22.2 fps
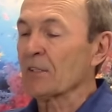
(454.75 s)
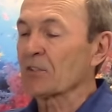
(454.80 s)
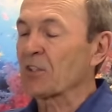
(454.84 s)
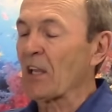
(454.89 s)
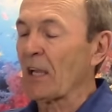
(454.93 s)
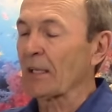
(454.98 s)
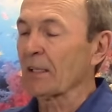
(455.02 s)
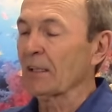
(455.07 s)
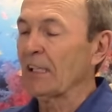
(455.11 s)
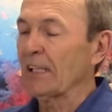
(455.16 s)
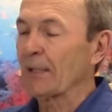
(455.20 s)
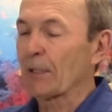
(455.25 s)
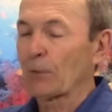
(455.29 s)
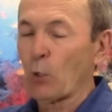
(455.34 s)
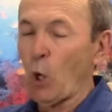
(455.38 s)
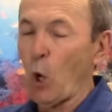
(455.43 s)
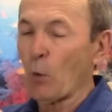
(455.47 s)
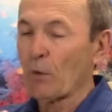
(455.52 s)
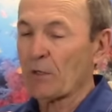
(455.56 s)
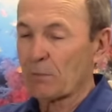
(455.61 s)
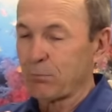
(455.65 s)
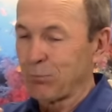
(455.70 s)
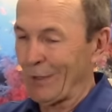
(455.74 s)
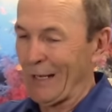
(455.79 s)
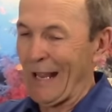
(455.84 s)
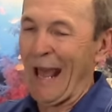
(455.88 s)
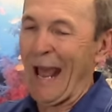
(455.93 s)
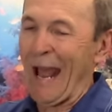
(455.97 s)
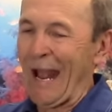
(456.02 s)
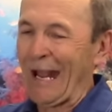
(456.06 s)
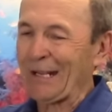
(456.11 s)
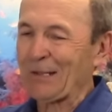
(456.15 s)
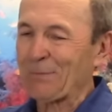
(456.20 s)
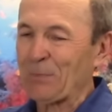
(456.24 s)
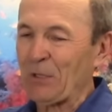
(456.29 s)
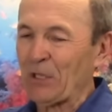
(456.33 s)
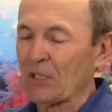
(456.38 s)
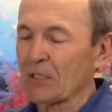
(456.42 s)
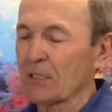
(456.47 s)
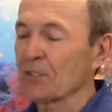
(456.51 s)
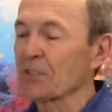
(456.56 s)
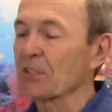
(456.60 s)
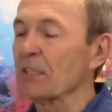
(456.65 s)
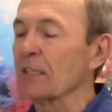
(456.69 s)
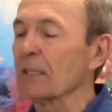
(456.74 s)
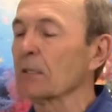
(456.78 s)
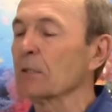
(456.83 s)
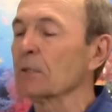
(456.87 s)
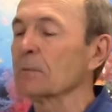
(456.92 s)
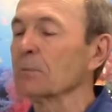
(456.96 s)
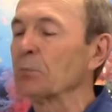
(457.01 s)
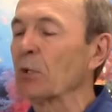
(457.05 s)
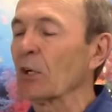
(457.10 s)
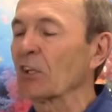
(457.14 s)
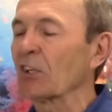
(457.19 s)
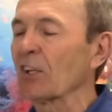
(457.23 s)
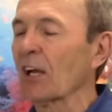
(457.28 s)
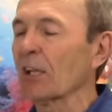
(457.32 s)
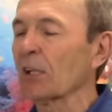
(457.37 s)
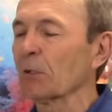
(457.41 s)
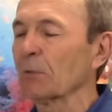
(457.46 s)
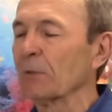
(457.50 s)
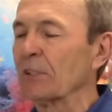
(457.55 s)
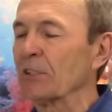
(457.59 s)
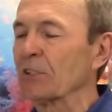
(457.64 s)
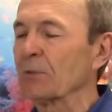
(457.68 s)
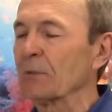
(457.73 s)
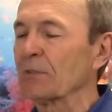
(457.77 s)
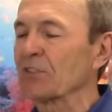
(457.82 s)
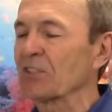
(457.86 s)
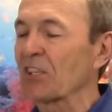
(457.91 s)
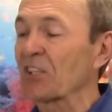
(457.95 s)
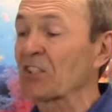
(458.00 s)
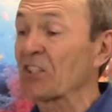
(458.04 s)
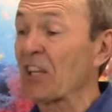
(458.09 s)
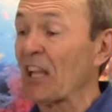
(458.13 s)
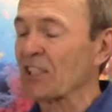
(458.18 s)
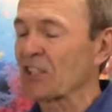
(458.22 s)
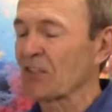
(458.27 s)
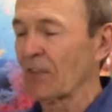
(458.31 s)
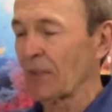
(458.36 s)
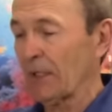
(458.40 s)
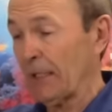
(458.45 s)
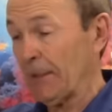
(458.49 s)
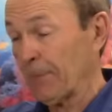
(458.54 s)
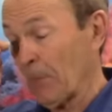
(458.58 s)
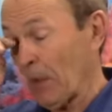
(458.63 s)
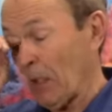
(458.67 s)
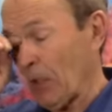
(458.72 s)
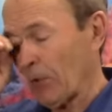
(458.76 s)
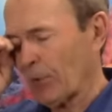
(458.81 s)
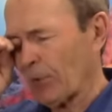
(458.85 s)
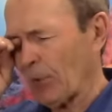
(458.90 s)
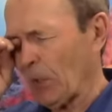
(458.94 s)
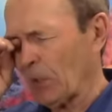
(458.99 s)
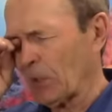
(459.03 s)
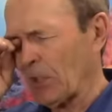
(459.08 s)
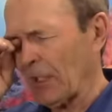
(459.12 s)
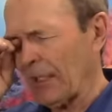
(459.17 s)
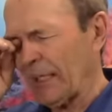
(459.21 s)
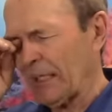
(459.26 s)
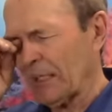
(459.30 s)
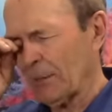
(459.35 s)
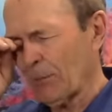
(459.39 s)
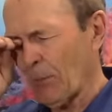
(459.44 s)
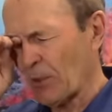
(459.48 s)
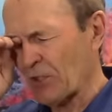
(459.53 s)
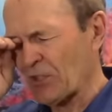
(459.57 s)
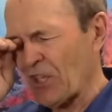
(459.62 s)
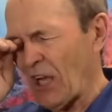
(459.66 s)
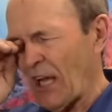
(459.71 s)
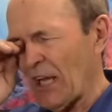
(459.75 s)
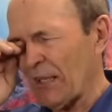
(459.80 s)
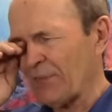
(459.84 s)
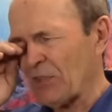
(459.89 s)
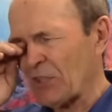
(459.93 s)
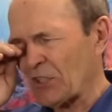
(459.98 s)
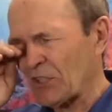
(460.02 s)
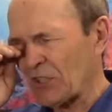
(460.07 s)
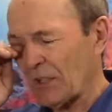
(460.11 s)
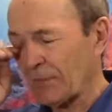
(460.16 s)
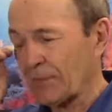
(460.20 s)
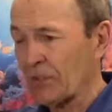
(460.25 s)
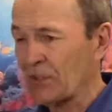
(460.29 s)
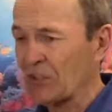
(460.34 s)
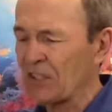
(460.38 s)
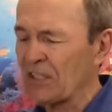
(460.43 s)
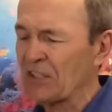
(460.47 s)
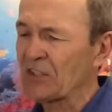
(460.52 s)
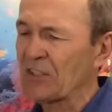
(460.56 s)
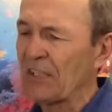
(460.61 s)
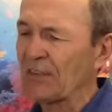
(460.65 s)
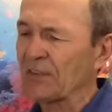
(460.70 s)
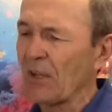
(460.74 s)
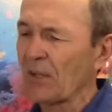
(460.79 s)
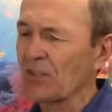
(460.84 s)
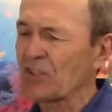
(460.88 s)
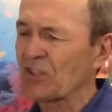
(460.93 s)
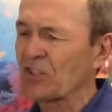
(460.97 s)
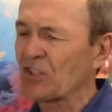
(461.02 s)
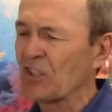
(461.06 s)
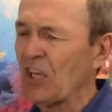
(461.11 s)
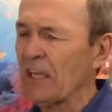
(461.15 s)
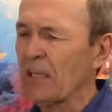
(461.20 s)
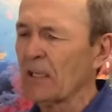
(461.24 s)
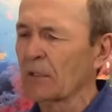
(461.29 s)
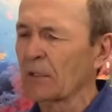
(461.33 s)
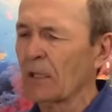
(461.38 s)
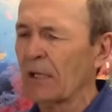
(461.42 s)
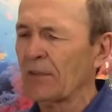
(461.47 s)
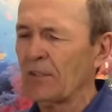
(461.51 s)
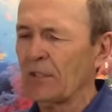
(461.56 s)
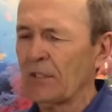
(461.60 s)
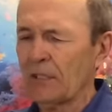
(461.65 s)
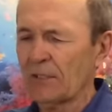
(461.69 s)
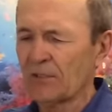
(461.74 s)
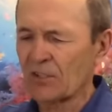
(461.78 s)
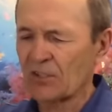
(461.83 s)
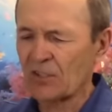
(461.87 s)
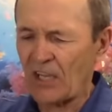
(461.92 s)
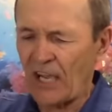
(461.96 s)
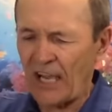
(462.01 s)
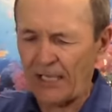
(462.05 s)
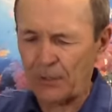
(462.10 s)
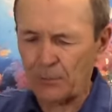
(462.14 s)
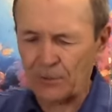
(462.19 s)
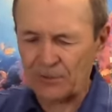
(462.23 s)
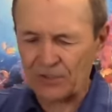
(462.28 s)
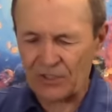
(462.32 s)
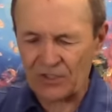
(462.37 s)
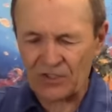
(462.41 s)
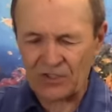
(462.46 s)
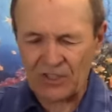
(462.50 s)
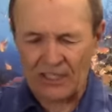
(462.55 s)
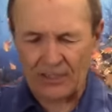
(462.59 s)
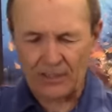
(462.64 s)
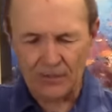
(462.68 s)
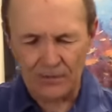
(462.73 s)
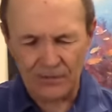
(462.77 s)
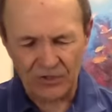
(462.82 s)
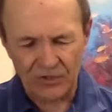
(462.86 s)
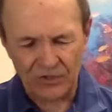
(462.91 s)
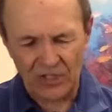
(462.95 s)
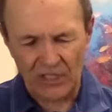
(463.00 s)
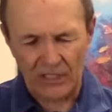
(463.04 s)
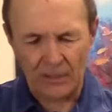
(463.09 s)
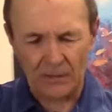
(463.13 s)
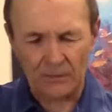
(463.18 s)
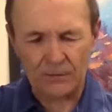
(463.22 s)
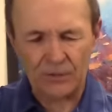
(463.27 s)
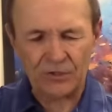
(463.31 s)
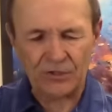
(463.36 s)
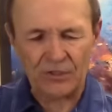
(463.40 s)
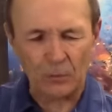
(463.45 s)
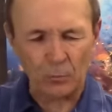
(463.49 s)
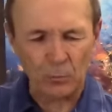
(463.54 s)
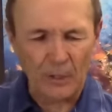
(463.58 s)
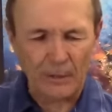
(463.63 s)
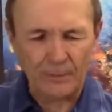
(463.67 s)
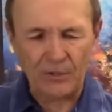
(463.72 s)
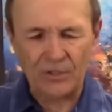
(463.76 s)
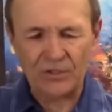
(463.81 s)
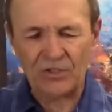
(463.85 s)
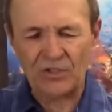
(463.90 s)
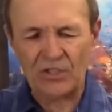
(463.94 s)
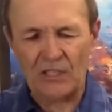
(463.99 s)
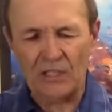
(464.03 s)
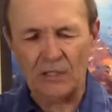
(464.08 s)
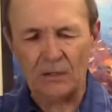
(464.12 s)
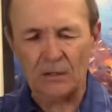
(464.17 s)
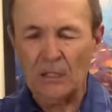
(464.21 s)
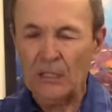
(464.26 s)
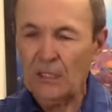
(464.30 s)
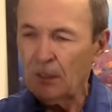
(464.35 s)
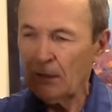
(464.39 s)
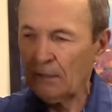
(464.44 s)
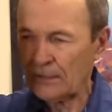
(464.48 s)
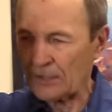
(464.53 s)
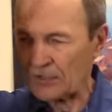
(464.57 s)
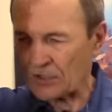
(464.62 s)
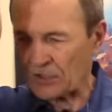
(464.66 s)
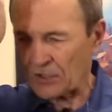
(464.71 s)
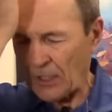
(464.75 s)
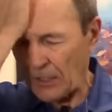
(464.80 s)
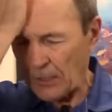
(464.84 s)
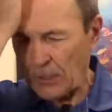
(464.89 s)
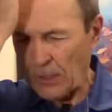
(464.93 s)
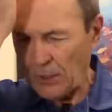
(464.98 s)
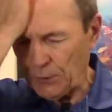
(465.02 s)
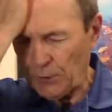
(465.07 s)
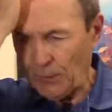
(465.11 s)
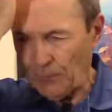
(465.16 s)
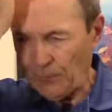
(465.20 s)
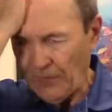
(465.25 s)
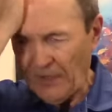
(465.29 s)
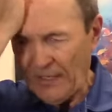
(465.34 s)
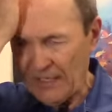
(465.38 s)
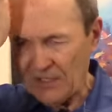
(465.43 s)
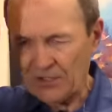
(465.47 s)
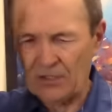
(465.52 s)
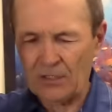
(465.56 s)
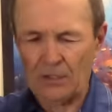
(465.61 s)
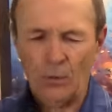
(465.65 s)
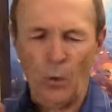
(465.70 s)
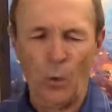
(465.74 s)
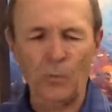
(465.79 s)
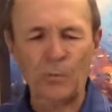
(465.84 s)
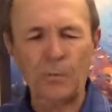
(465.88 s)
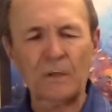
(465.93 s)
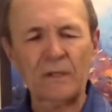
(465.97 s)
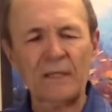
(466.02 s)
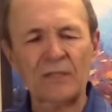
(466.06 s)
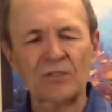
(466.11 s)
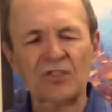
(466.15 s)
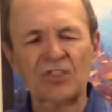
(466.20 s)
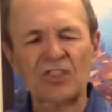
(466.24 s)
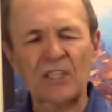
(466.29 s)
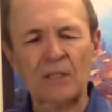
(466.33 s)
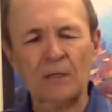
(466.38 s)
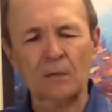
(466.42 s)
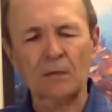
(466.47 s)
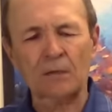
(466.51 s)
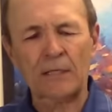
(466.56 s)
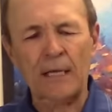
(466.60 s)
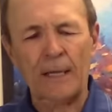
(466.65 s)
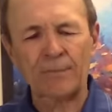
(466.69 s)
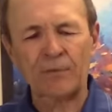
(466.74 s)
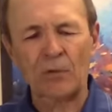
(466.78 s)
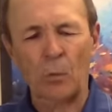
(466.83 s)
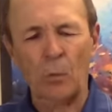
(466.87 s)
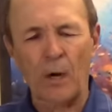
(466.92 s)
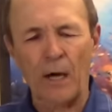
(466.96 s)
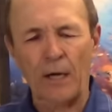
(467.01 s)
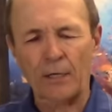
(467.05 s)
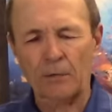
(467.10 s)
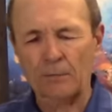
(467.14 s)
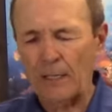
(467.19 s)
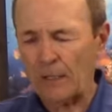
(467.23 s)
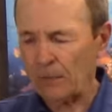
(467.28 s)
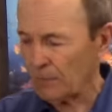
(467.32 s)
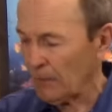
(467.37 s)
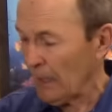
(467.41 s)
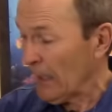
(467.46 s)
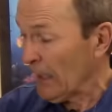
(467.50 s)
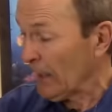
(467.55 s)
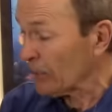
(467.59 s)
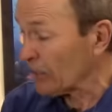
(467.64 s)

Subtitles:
Secondly, they're always black because they couldn't put color into it successfully. Thirdly, and the most obvious difference is that the seal on the inside was a single seal, just a rubber seal. It stuck on your face and hopefully it sealed and kept the water out.